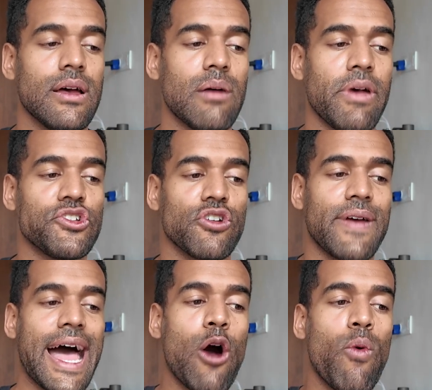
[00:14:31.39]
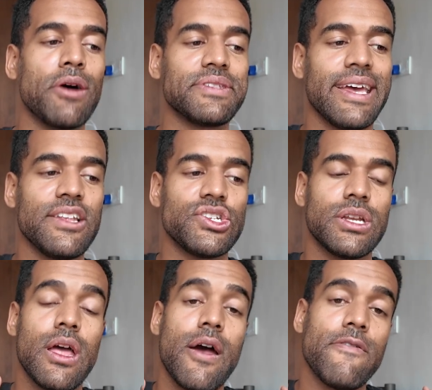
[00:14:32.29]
a measure of how well tension